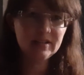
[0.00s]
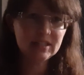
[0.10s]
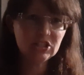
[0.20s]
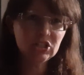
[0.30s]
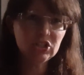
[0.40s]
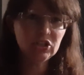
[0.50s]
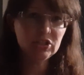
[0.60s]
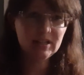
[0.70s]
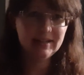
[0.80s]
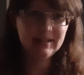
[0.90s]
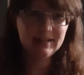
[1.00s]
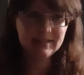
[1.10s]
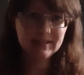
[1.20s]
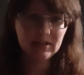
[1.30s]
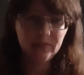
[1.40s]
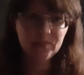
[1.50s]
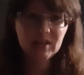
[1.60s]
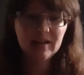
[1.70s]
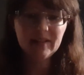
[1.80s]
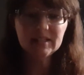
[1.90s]
dish detergent, so
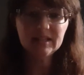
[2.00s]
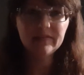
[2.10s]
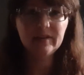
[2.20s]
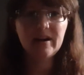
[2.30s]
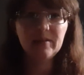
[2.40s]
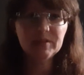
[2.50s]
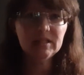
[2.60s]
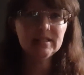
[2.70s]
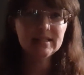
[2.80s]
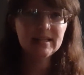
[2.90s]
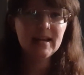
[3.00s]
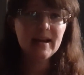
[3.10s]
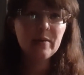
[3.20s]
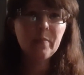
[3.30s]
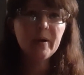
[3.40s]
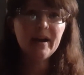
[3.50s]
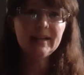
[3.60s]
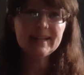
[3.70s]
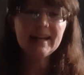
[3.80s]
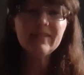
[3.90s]
lots of different options. But
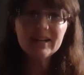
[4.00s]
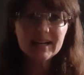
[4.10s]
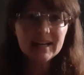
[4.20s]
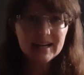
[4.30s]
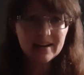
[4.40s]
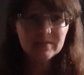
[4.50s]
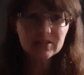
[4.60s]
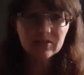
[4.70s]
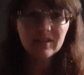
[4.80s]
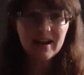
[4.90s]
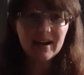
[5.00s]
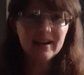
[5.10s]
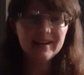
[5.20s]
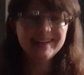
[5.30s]
anyway, I'm so glad